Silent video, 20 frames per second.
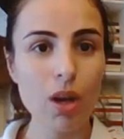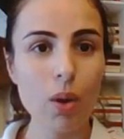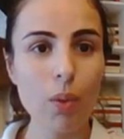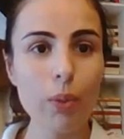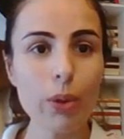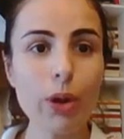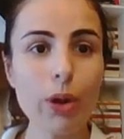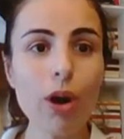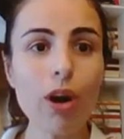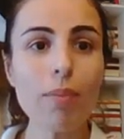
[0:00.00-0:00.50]

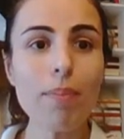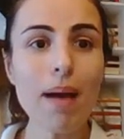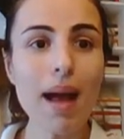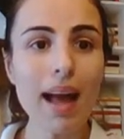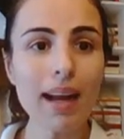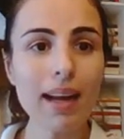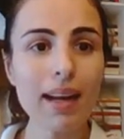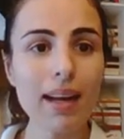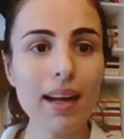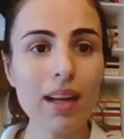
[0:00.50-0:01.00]
we go
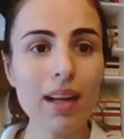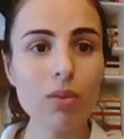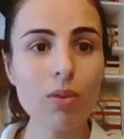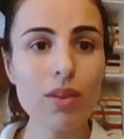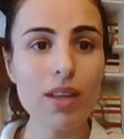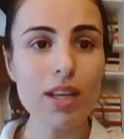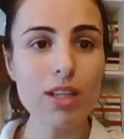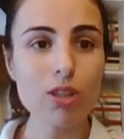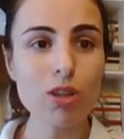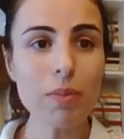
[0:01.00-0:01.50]
back to
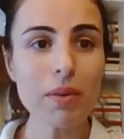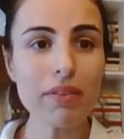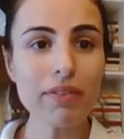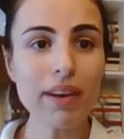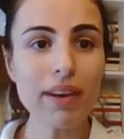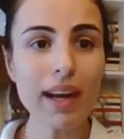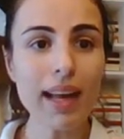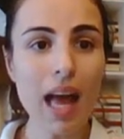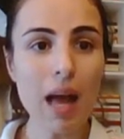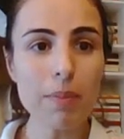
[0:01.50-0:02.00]
the
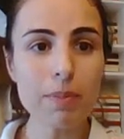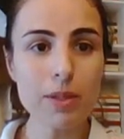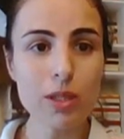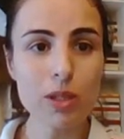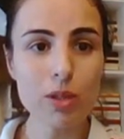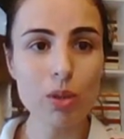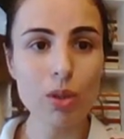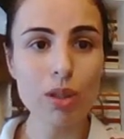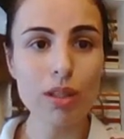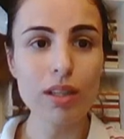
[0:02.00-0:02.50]
Shopify App
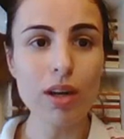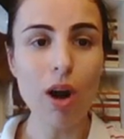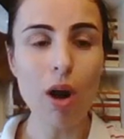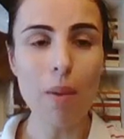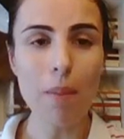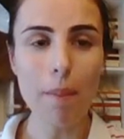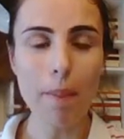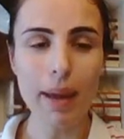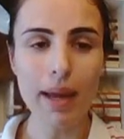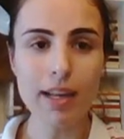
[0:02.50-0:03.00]
Store
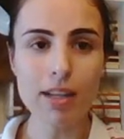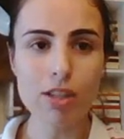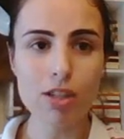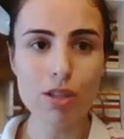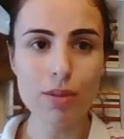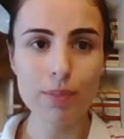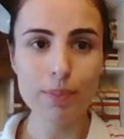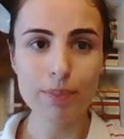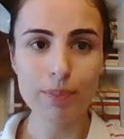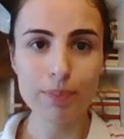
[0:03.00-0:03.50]
homepage